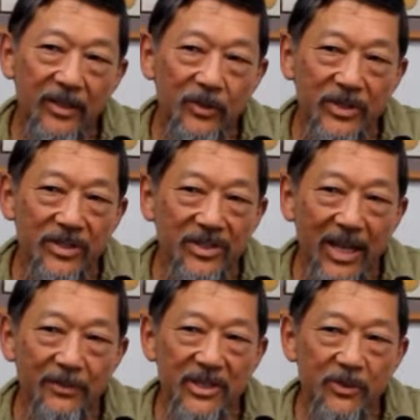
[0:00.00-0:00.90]
which is a
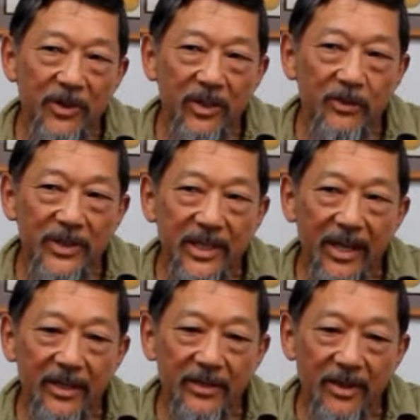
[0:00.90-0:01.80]
Japanese American
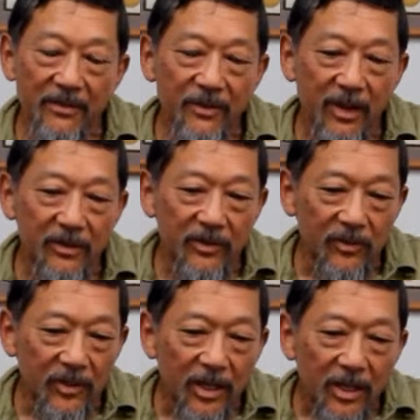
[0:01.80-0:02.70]
battalion that fought
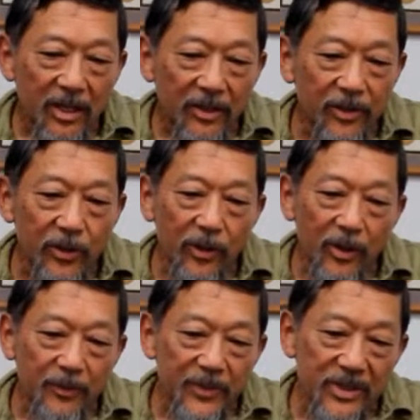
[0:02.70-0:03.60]
in
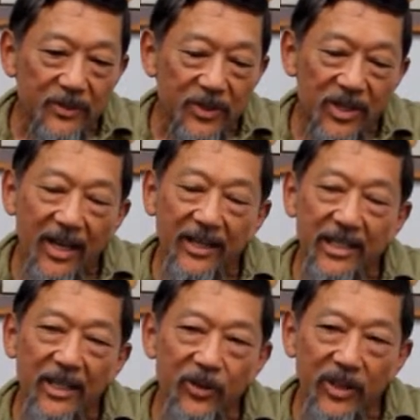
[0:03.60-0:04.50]
Europe. It's the most highly
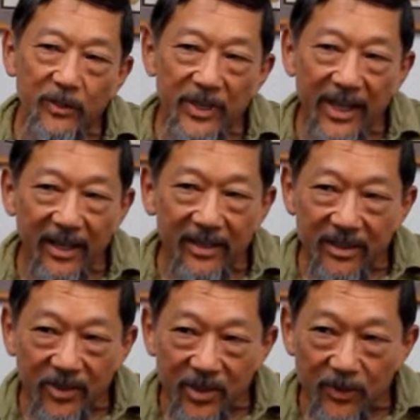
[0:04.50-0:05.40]
decorated battalion
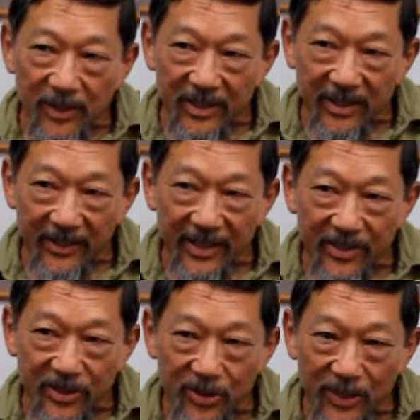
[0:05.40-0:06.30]
in U.S. military
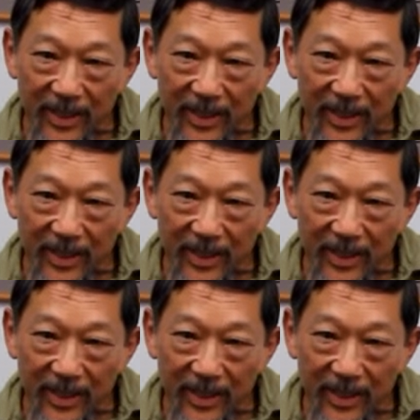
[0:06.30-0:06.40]
history.